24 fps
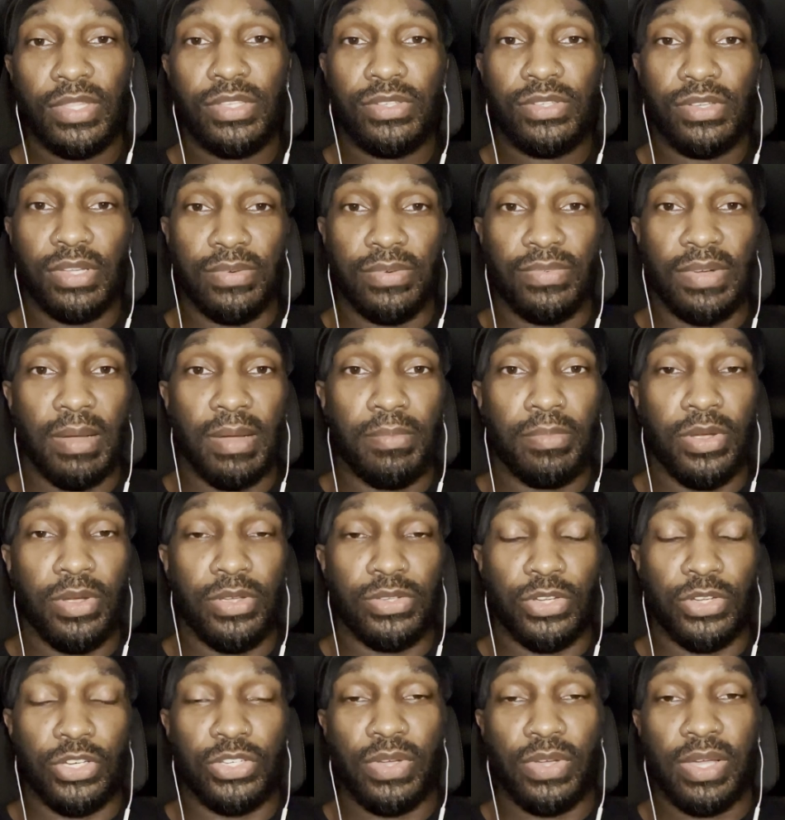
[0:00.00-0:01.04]
certified
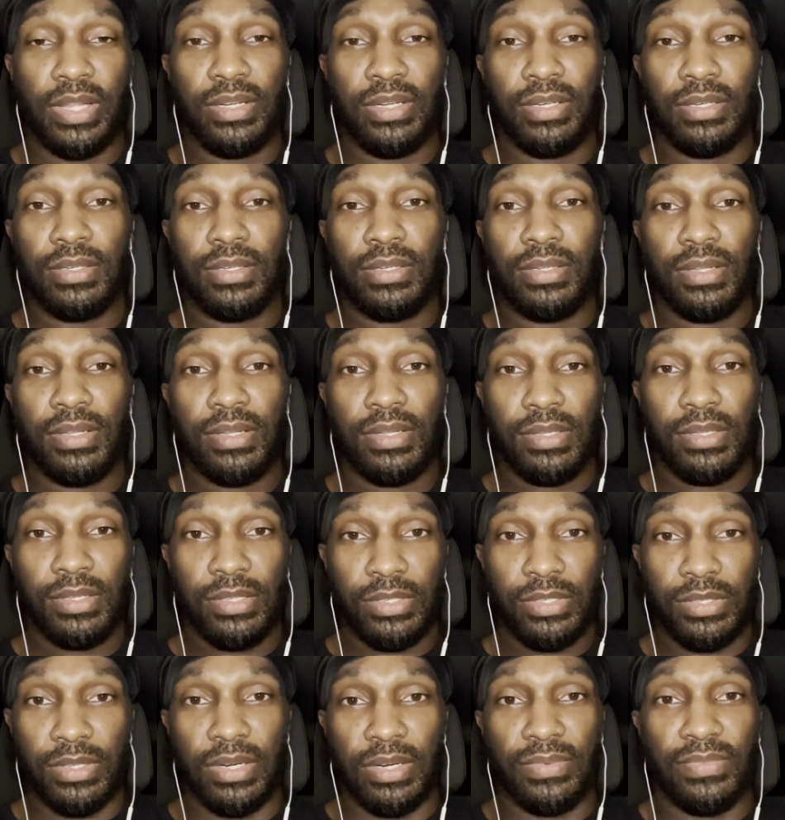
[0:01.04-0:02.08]
personal trainer,
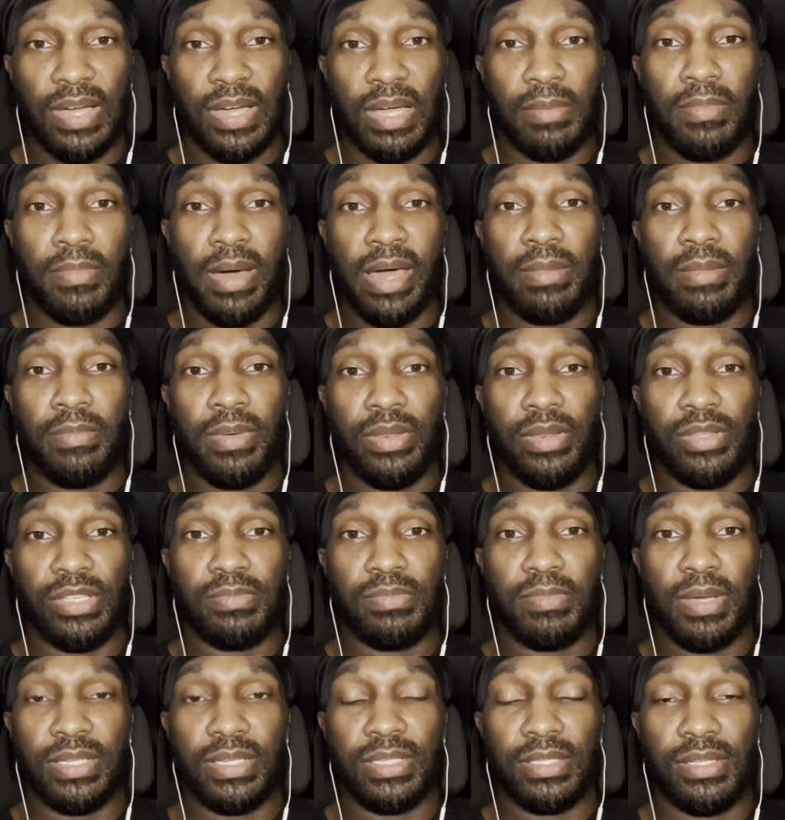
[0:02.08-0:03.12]
certified bodybuilding
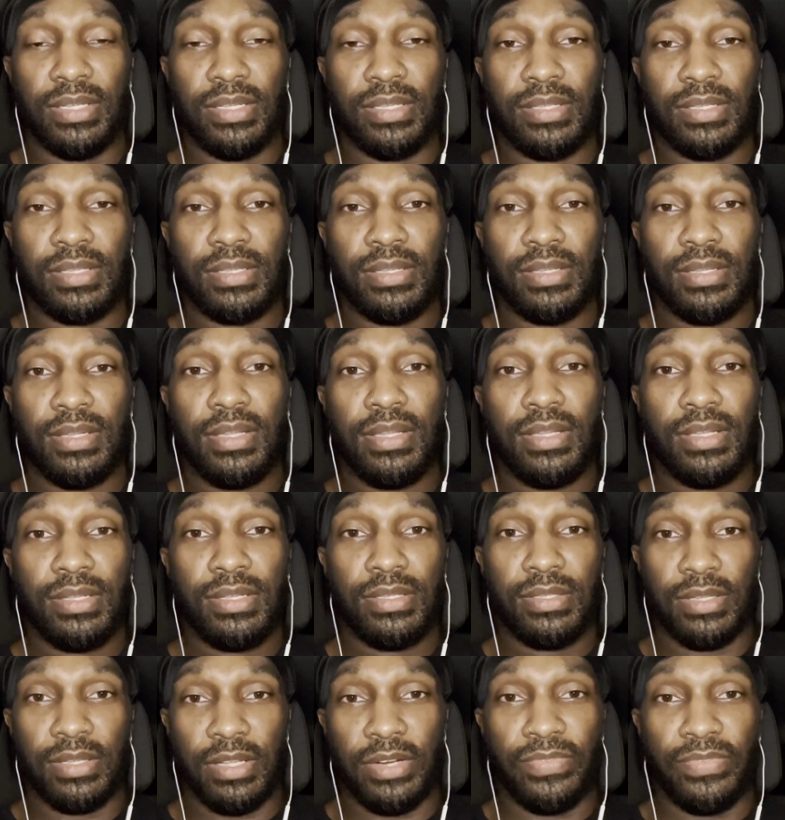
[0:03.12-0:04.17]
specialist,
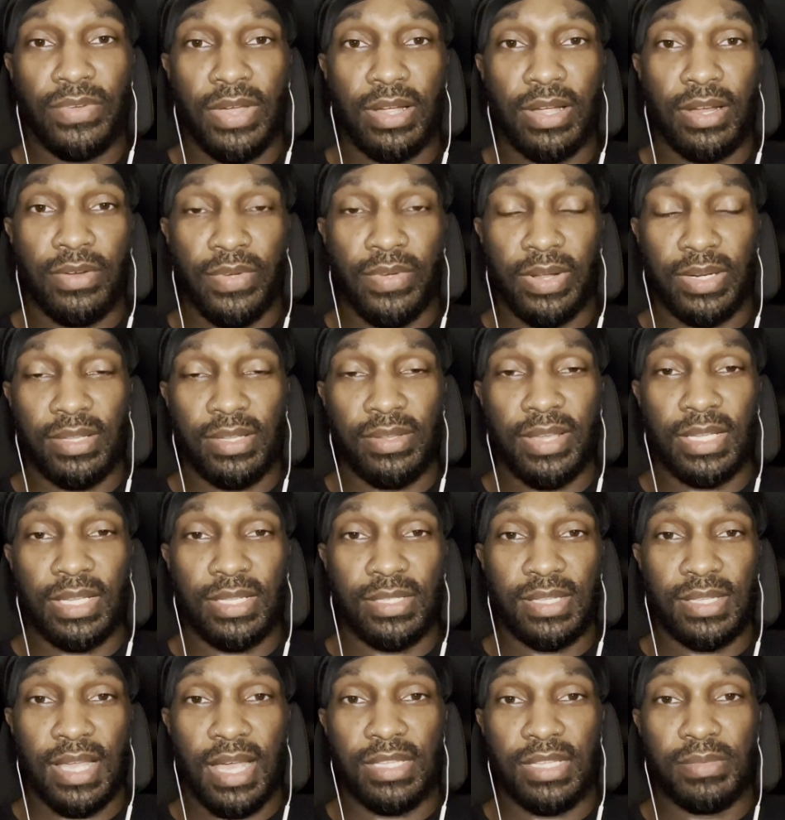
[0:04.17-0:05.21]
certified corrective
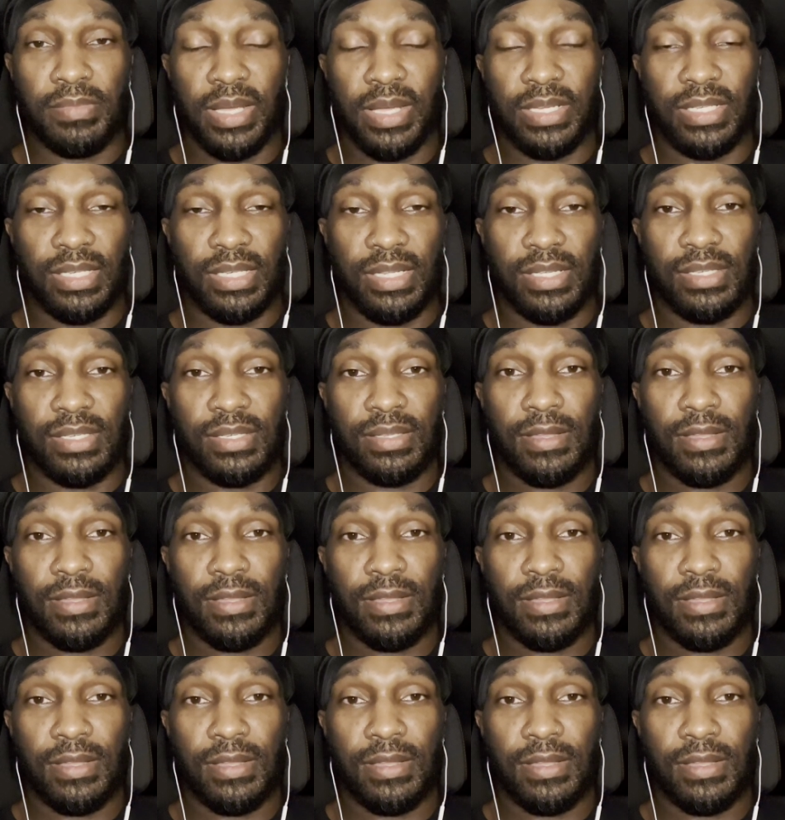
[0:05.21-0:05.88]
exercise specialist,